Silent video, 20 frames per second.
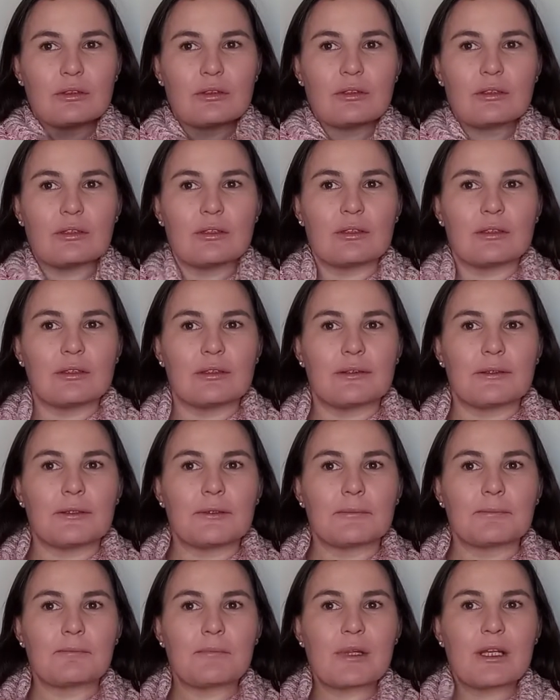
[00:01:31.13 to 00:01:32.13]
The
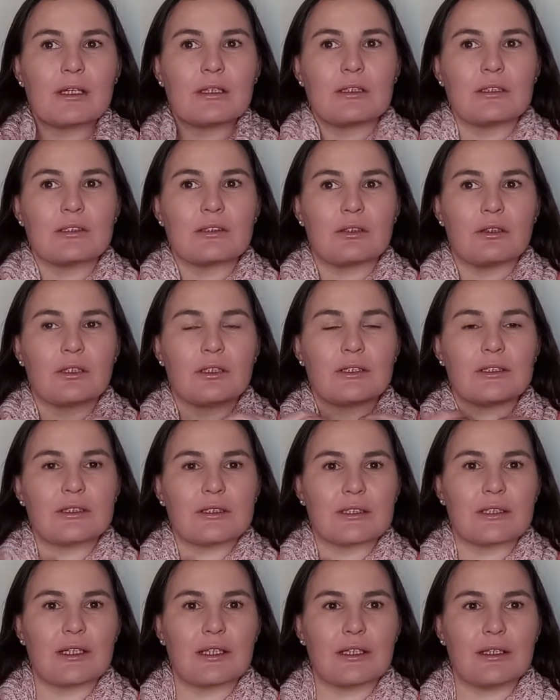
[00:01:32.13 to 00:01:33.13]
designer's
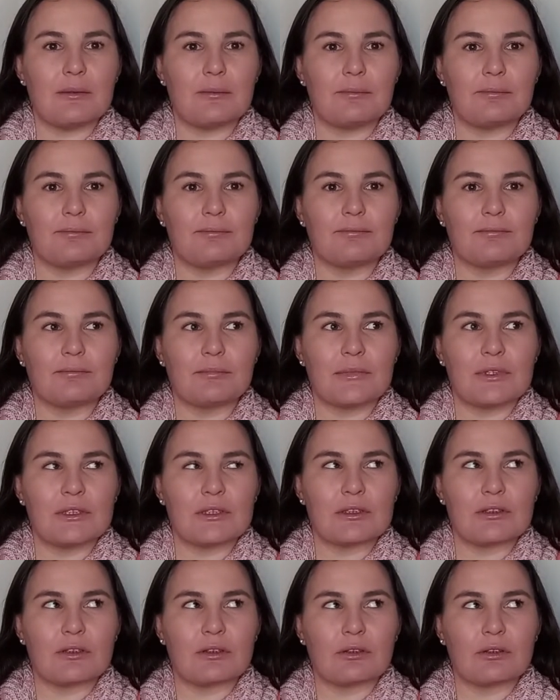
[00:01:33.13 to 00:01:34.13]
name is
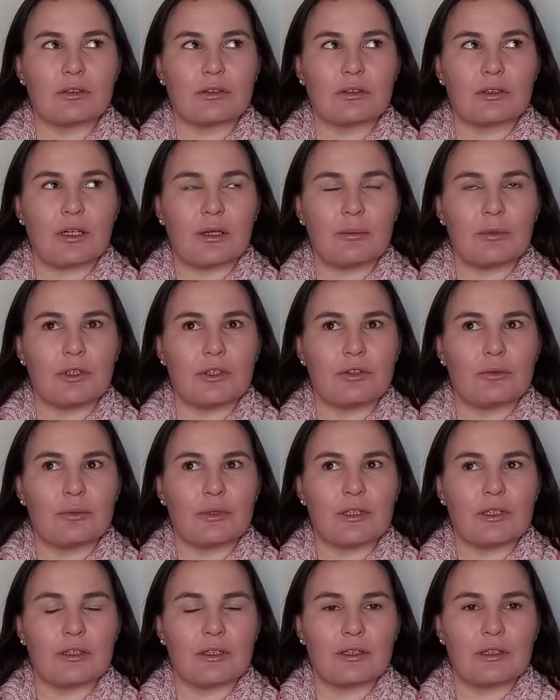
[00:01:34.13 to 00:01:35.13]
not coming to me
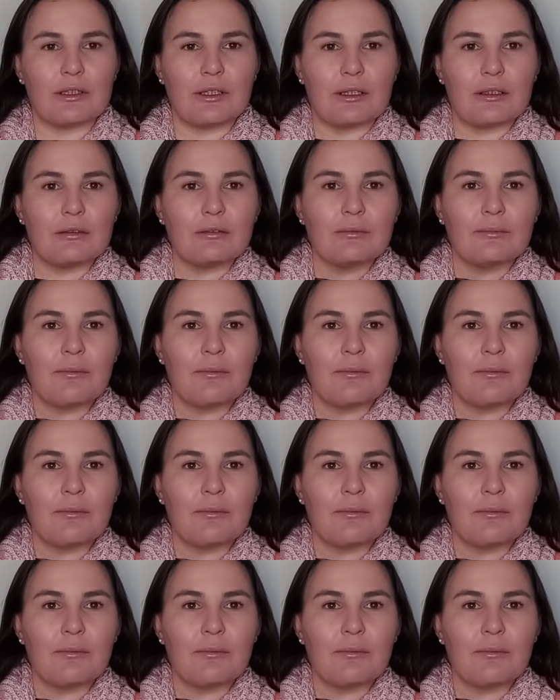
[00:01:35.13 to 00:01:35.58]
right now.